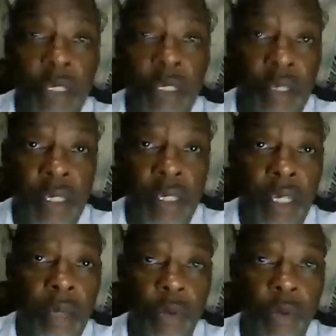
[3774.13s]
get more
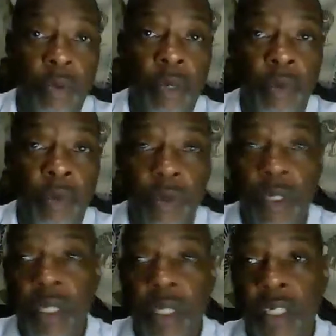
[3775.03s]
people.
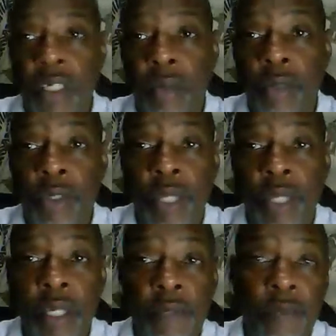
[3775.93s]
Tell me what you think
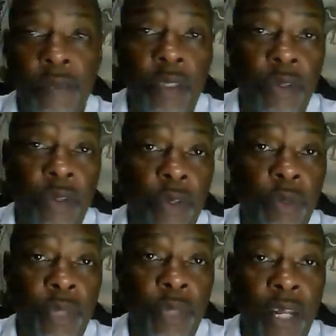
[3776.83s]
of those people that
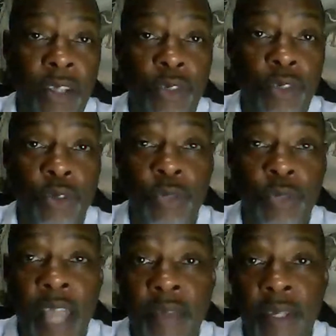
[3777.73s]
are YouTube
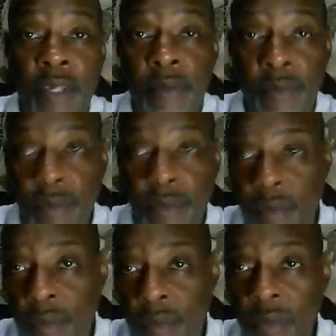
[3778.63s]
savvy.
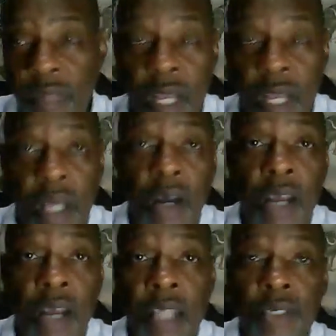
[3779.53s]
Okay,
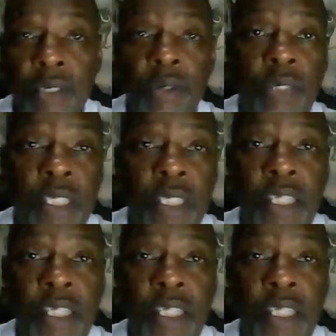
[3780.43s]
so this is it for